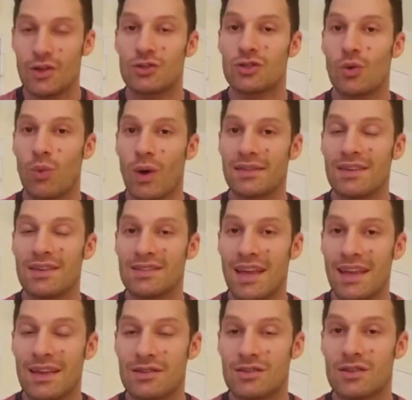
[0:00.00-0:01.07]
So what this
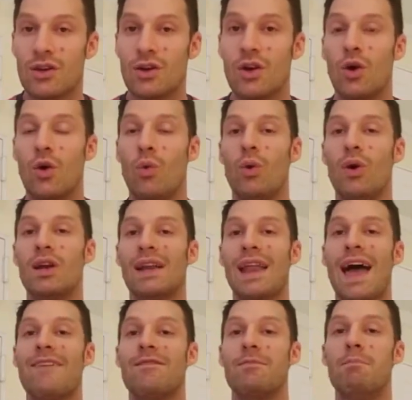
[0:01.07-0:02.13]
is, we're gonna
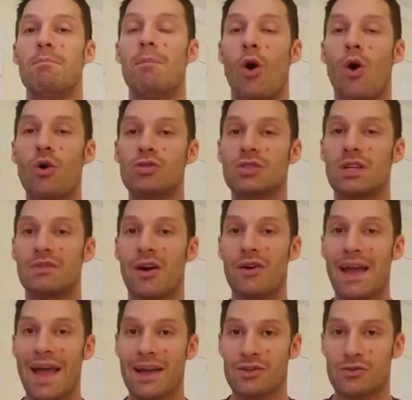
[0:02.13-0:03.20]
have most of
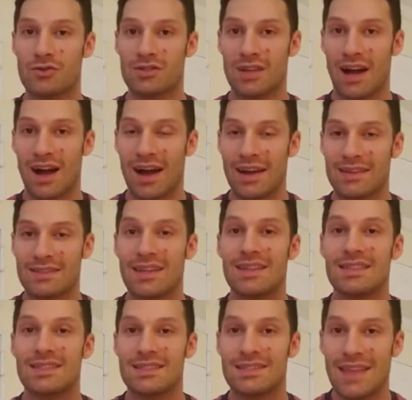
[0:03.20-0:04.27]
our exercise
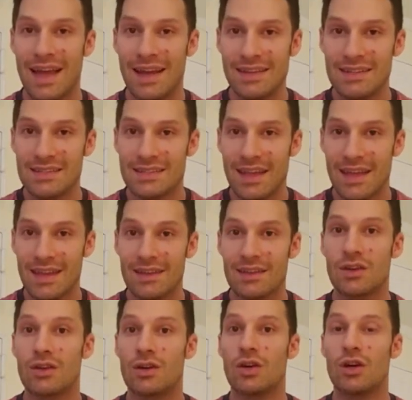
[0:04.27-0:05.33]
steady
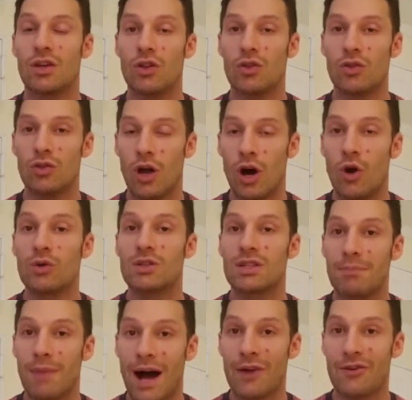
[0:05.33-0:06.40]
state, low to
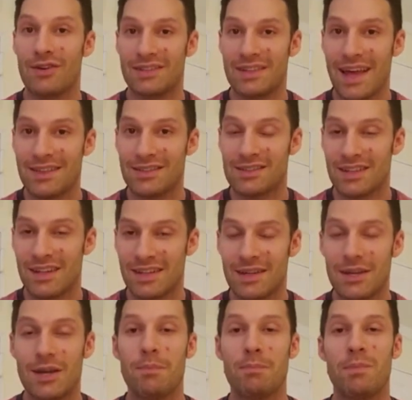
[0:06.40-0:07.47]
moderate intensity,
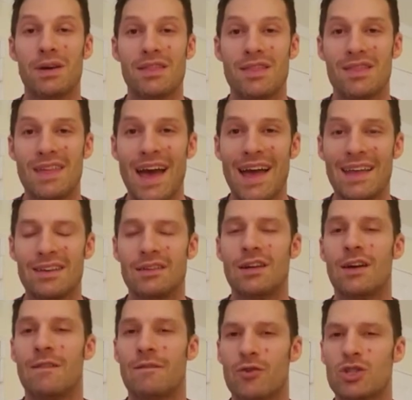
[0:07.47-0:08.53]
but then
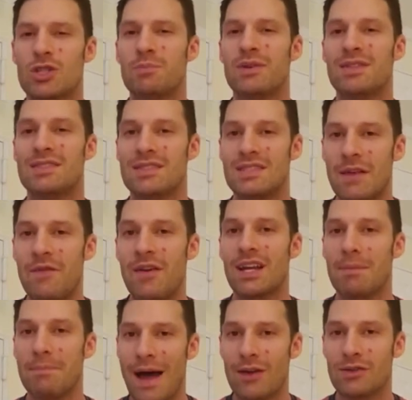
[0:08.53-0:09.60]
for specific
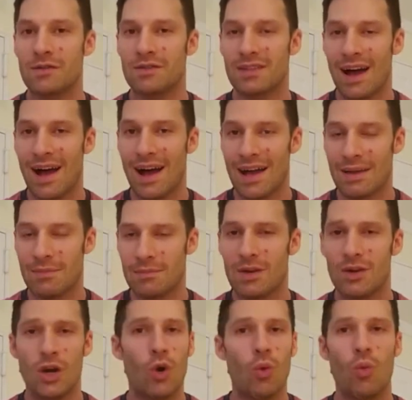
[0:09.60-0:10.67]
amounts of time,
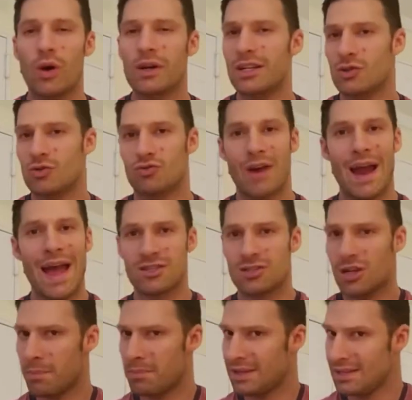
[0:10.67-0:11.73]
we're gonna
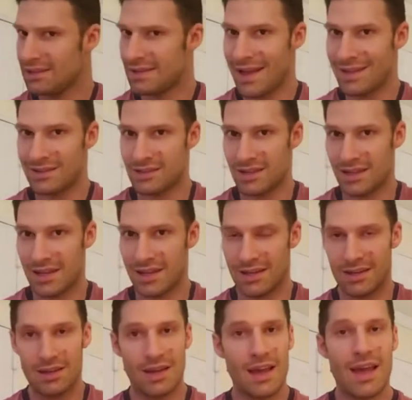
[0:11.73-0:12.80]
ratchet up the
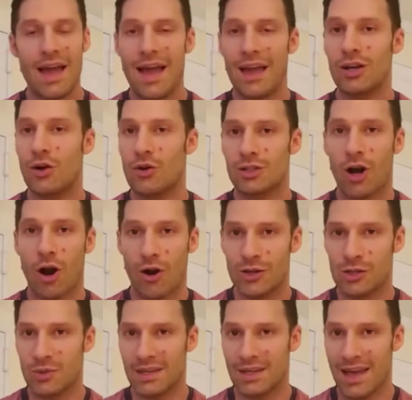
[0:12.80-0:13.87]
intensity and go as hard
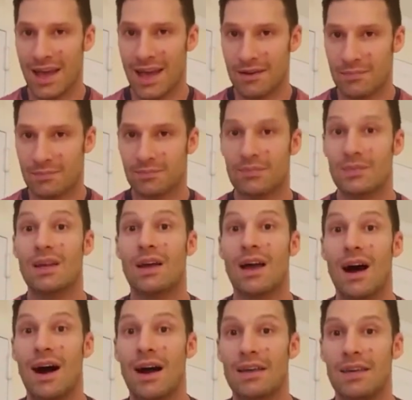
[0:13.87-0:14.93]
as we can.
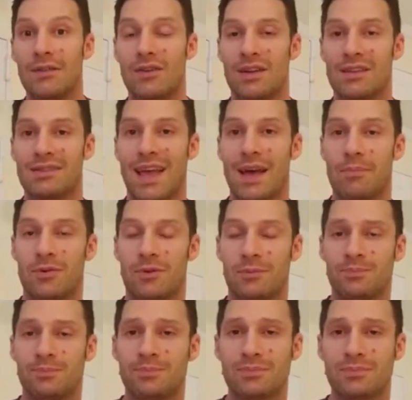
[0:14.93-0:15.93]
I'll give you an example.